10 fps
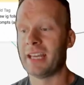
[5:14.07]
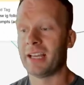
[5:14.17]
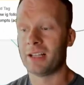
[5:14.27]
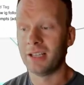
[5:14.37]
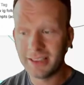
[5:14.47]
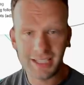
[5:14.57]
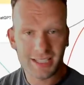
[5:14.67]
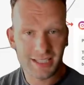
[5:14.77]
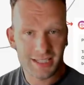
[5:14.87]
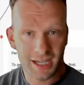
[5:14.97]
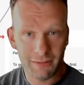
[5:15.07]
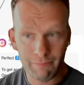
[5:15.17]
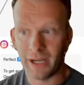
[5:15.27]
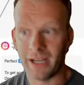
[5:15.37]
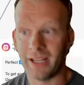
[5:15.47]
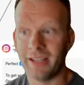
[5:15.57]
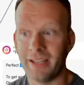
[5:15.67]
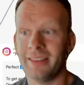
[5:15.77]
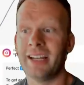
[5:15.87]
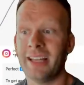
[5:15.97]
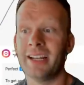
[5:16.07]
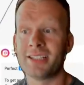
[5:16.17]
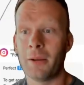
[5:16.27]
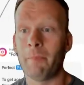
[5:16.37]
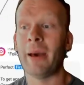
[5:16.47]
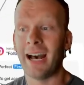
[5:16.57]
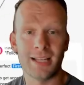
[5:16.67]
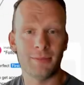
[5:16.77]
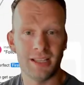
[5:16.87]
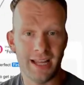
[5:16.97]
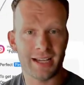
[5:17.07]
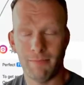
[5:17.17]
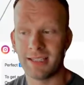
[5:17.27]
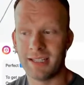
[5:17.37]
then it's going to pass them to the next message in this sequence.